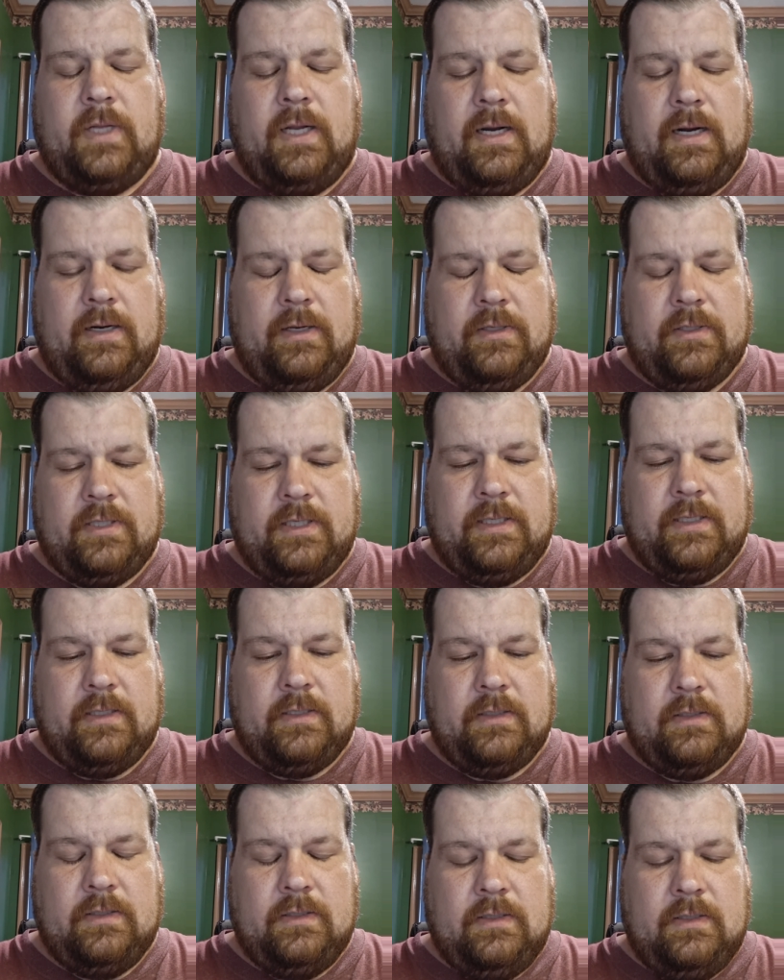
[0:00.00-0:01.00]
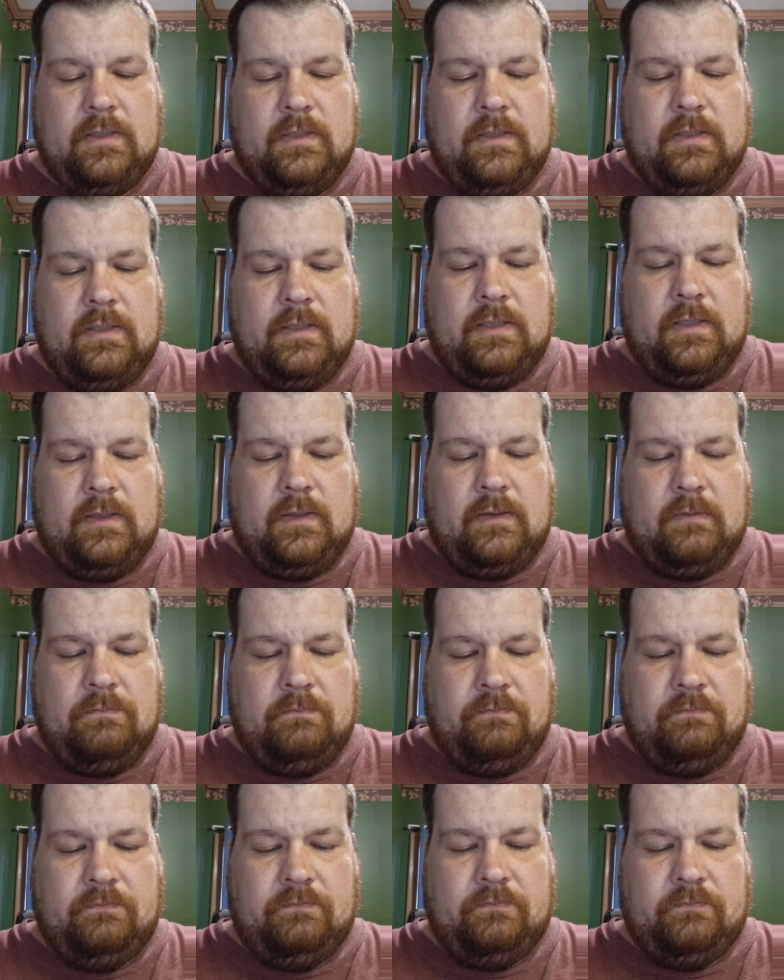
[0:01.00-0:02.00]
How do you say it?
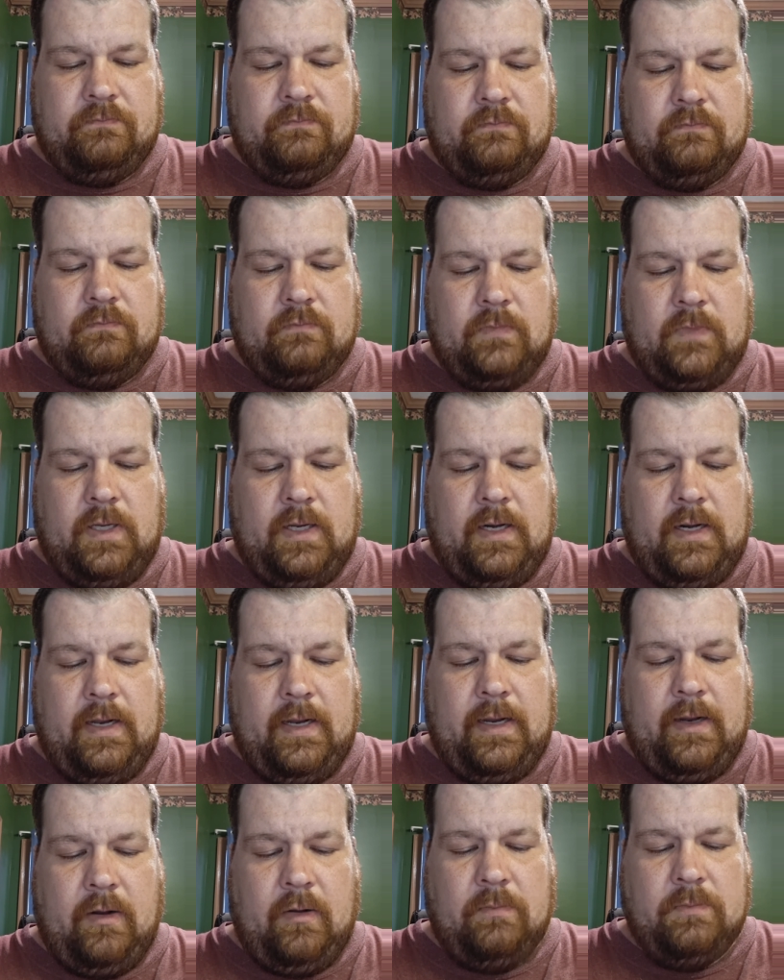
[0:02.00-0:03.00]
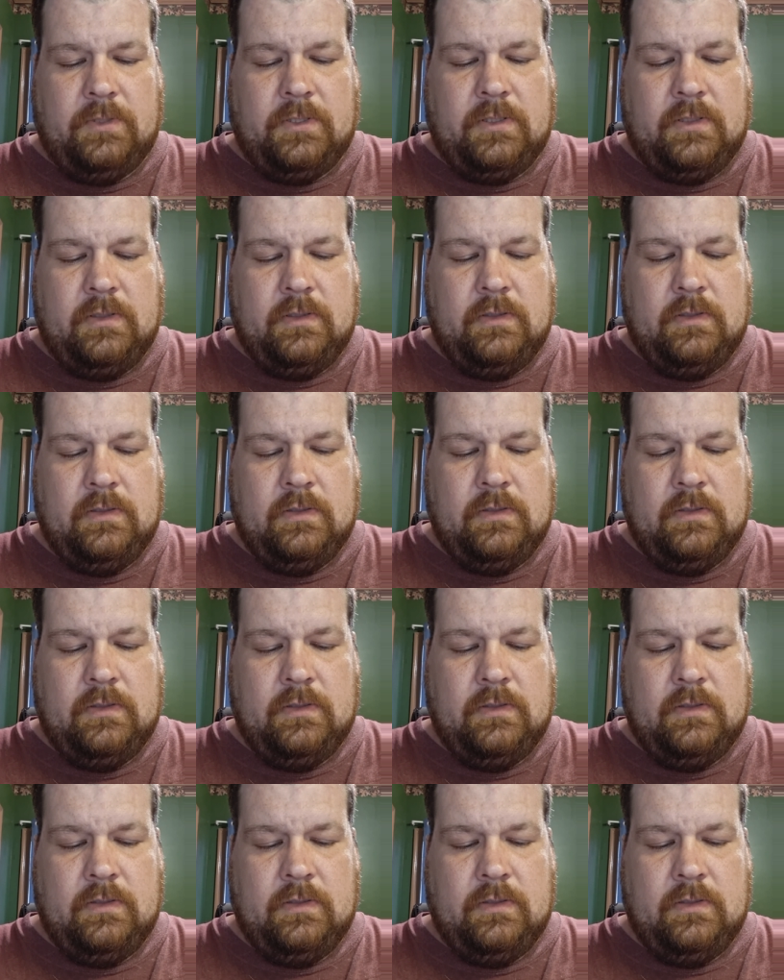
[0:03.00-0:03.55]
Um, it helps